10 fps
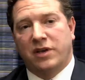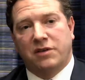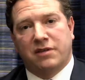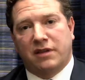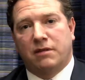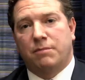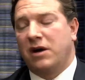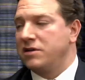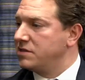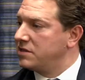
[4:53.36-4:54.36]
where you think the
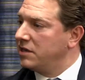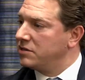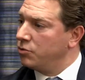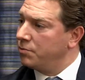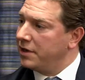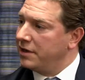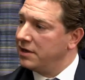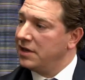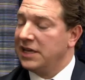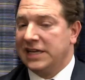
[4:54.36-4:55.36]
buyers and sellers will be.
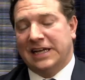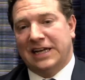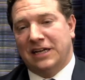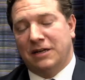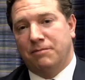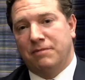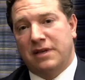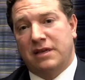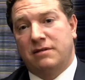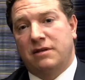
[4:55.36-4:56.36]

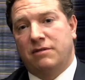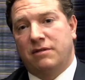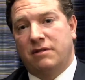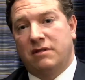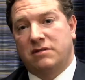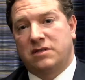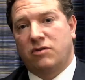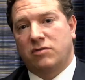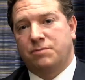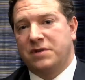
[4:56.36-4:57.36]
The
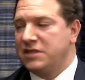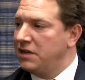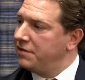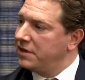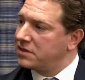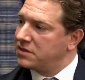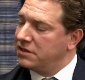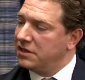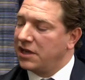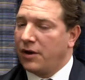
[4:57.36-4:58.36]
stock specifics
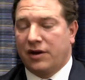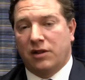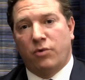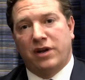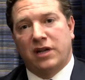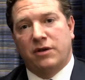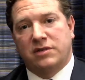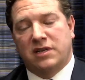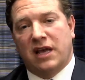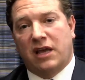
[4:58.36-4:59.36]
go out of the window.
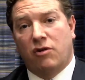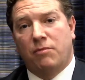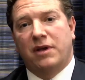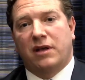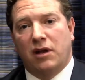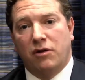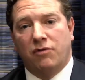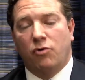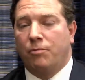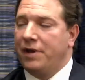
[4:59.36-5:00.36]
It's an economic and
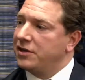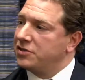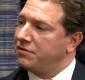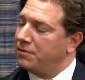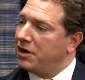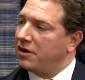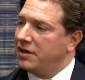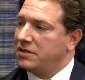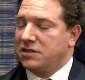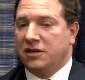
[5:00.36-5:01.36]
overall picture of the
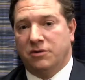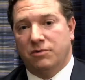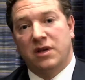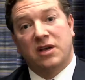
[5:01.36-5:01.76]
market, so